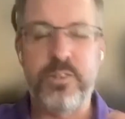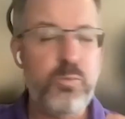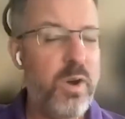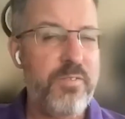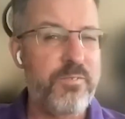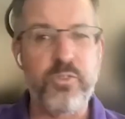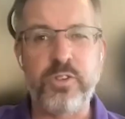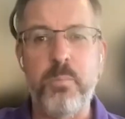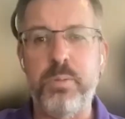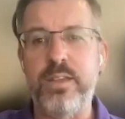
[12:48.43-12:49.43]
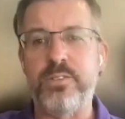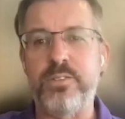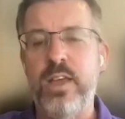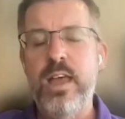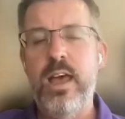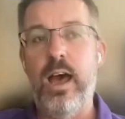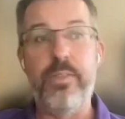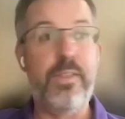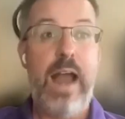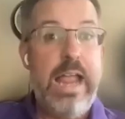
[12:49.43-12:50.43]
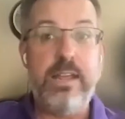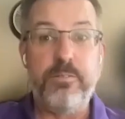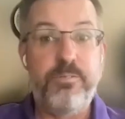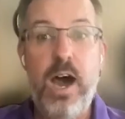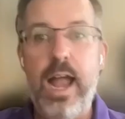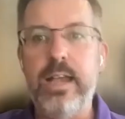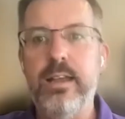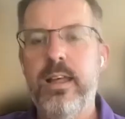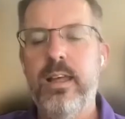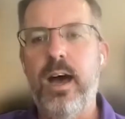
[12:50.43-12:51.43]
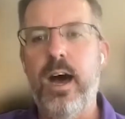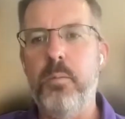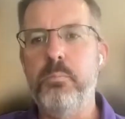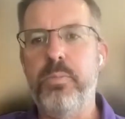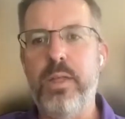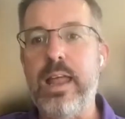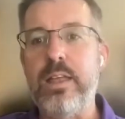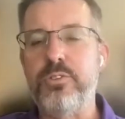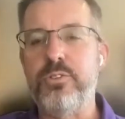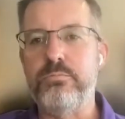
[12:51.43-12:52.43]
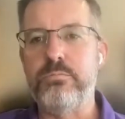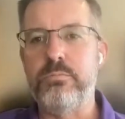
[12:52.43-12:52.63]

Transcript: It's one of the first companies that I could find that has